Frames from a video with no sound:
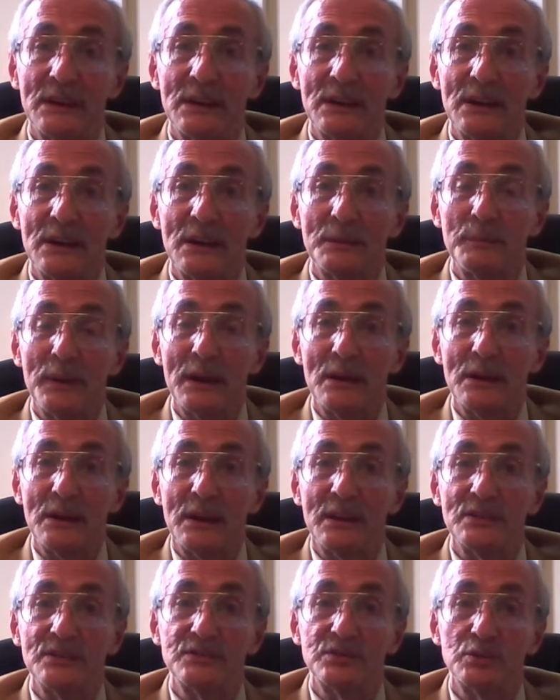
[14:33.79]

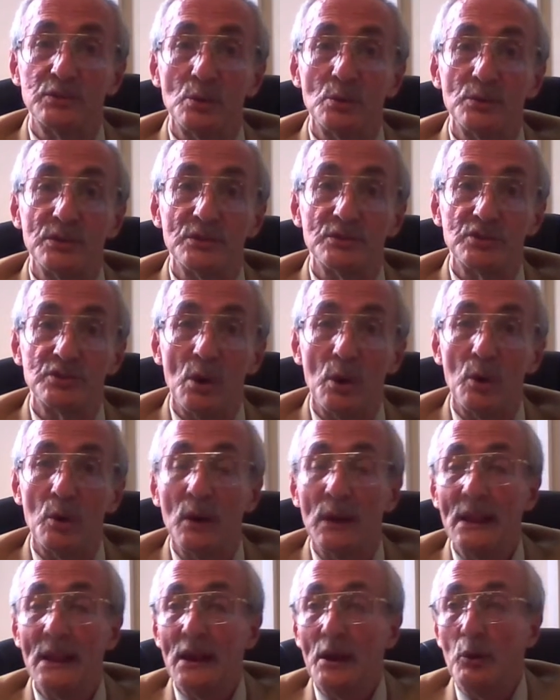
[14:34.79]
Americans do the show
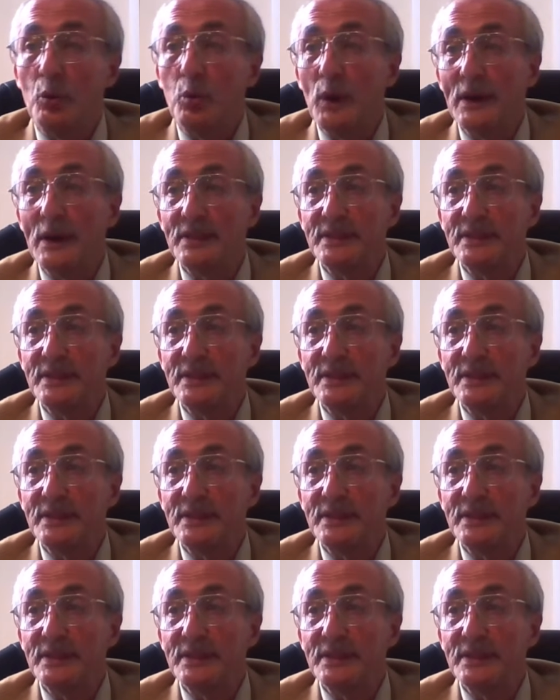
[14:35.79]
when